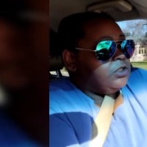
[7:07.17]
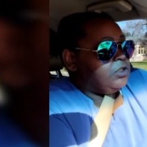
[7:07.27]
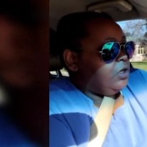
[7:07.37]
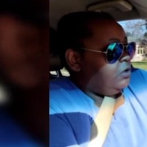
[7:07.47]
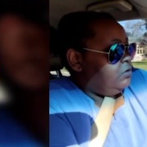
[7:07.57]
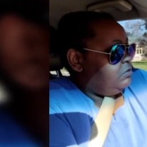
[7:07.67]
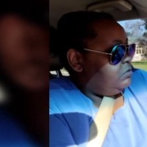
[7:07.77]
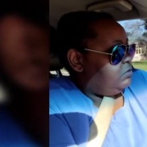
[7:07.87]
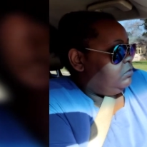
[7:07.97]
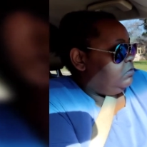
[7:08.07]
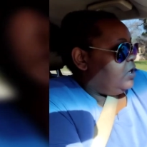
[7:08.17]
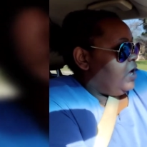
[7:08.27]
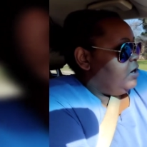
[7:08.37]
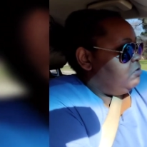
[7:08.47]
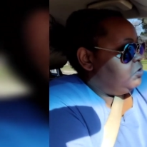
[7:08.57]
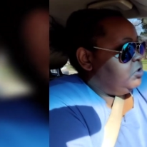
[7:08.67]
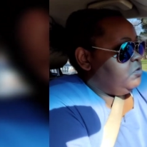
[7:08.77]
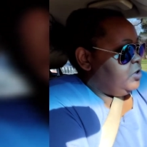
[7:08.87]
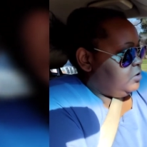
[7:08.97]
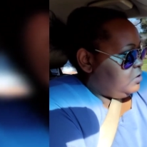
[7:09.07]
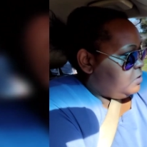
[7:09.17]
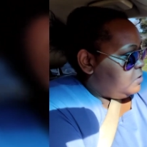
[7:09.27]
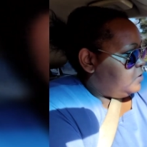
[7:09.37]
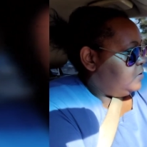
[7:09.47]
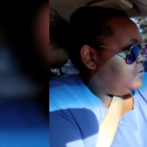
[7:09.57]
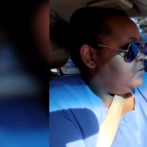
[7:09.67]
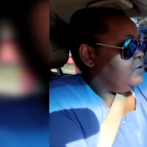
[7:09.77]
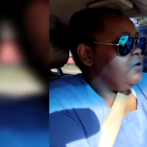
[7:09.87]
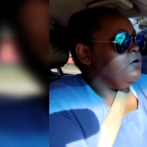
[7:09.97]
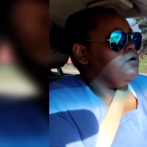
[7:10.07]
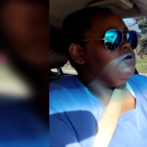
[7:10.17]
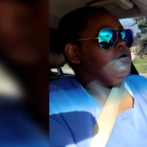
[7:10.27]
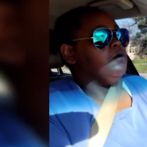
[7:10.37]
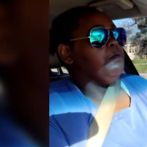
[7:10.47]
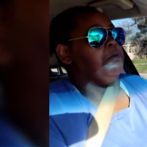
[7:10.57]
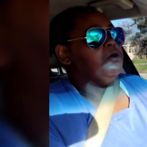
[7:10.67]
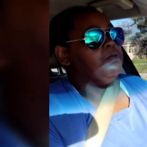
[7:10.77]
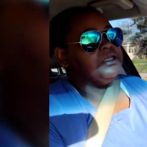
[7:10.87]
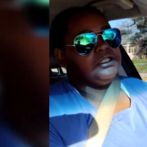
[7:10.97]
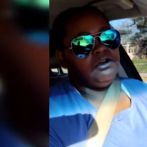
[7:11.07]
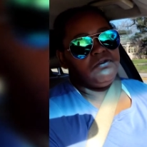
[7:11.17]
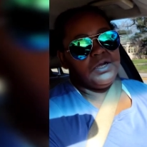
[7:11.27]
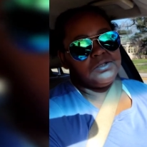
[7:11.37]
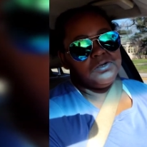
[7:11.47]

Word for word: So, I don't really want to put myself out